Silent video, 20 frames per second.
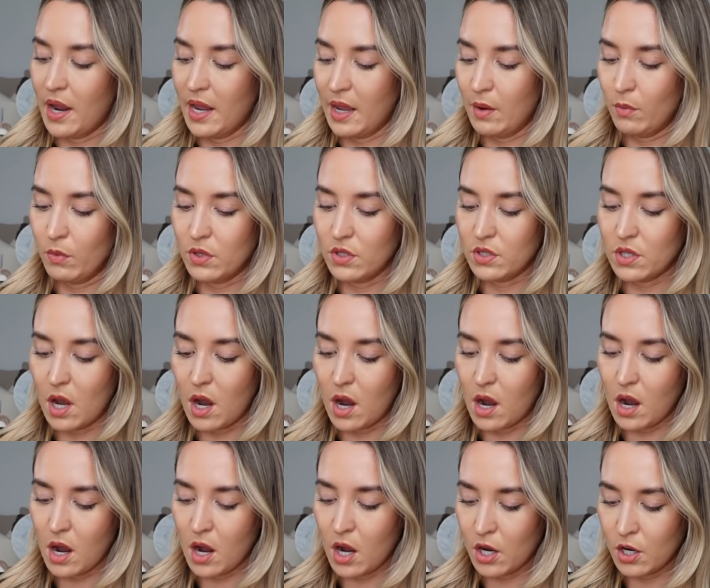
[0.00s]
It was
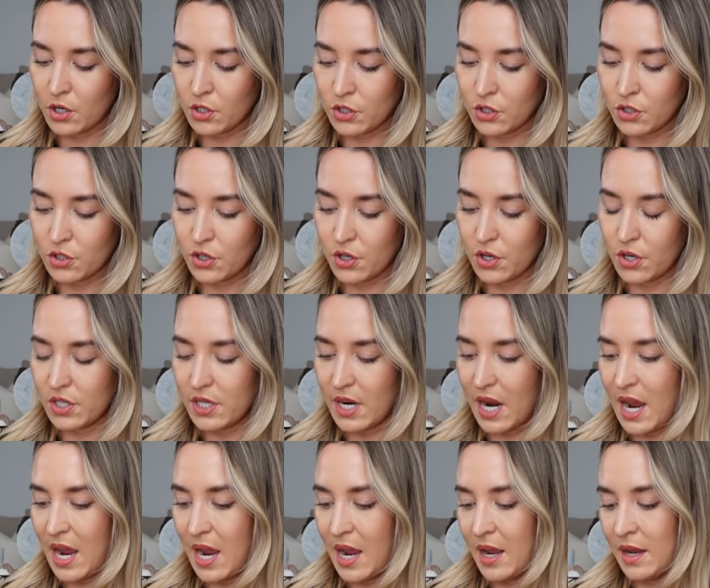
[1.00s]

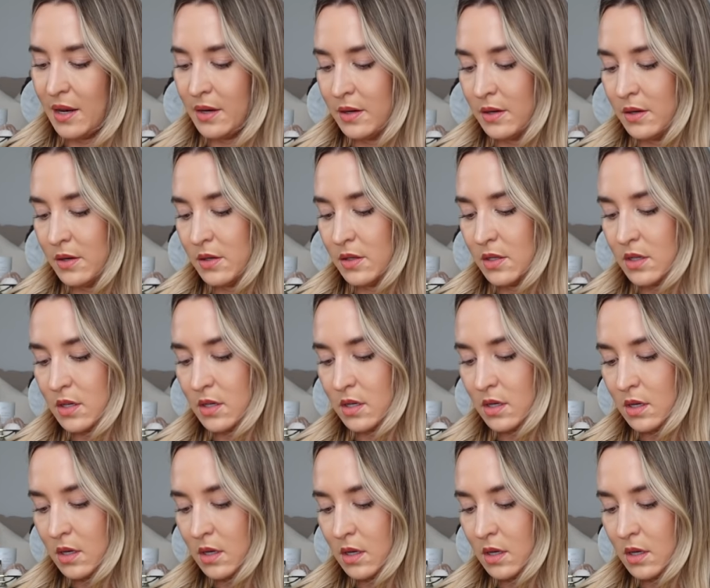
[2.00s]
£135.